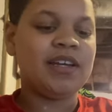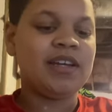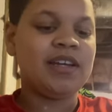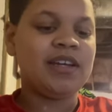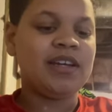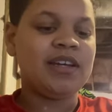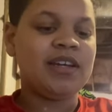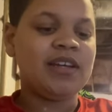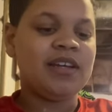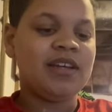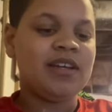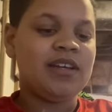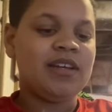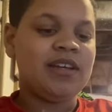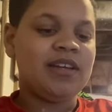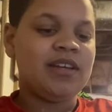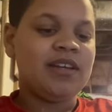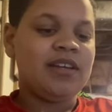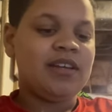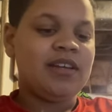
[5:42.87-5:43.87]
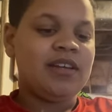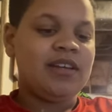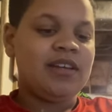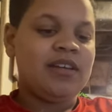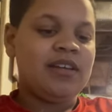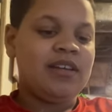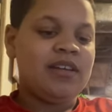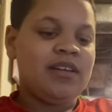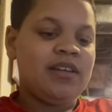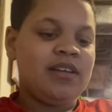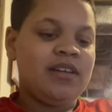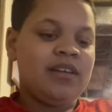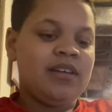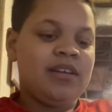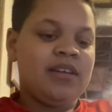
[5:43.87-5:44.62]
No one is speaking in this clip.